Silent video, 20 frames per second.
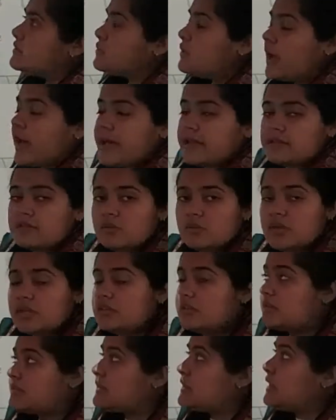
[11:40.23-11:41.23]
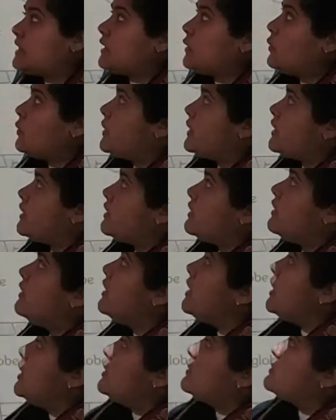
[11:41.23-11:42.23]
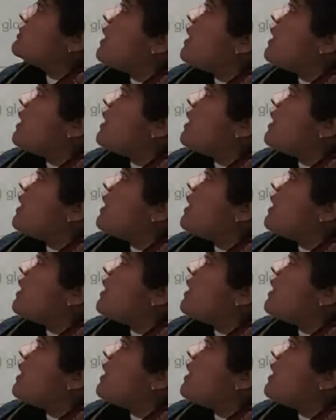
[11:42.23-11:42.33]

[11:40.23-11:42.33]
So as you can see over here, so